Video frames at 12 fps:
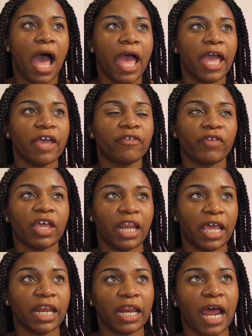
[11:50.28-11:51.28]
If
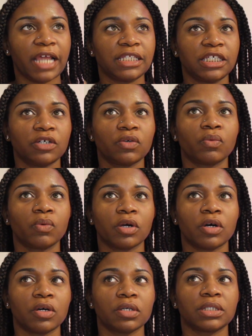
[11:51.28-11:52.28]
in an ideal
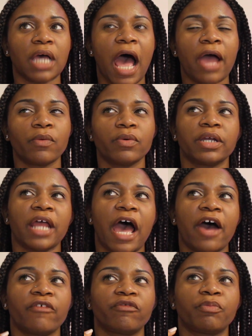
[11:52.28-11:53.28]
world, I would
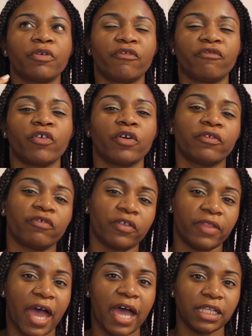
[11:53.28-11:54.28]
have preferred for
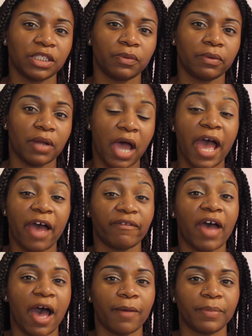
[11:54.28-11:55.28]
that to not have
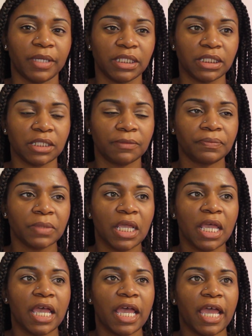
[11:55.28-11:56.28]
happened.
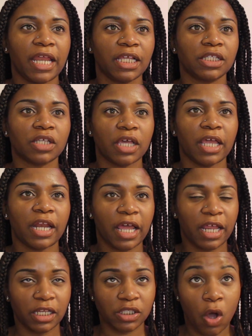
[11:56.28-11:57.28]
And it's
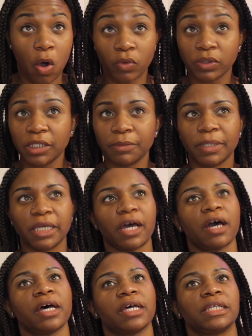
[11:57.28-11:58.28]
only
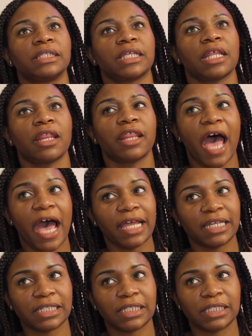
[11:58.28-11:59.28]
because
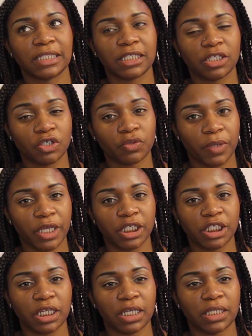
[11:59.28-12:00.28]
that
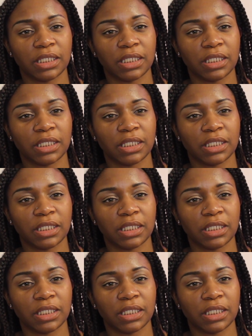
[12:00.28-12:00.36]
situation